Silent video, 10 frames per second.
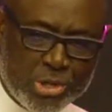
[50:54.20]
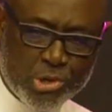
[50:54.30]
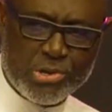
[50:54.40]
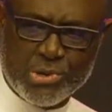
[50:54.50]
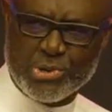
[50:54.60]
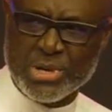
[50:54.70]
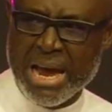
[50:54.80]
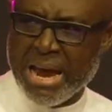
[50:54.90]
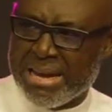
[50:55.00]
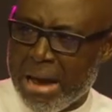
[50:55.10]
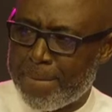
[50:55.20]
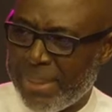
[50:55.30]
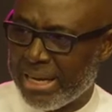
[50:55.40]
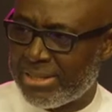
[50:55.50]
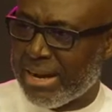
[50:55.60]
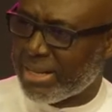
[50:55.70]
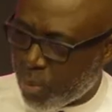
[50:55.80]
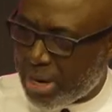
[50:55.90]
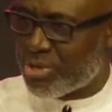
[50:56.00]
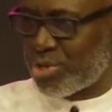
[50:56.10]
resources, and the ability, and they
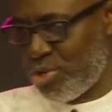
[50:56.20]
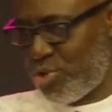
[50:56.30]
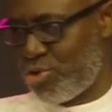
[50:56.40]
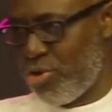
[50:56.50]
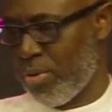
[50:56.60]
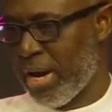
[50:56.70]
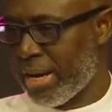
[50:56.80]
will assist you.